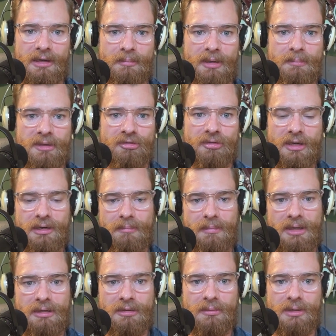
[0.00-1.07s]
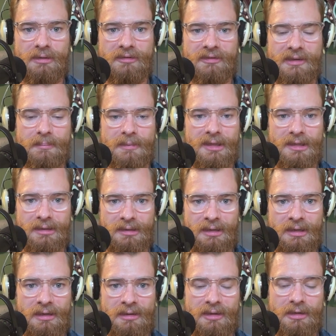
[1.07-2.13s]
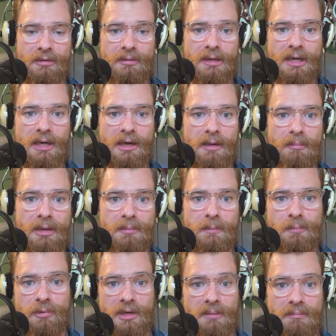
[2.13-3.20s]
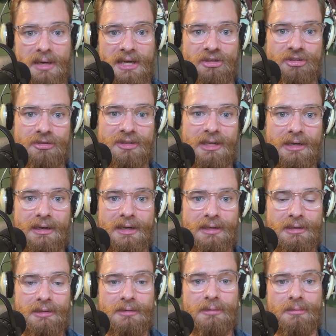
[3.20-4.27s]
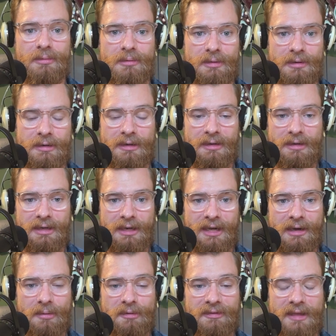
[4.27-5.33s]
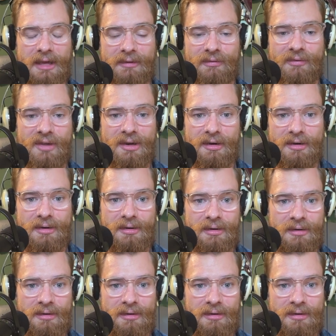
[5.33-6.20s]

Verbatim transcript: I might be trying to make you into something that you're not. I might be putting my shit on you. And how is that fair?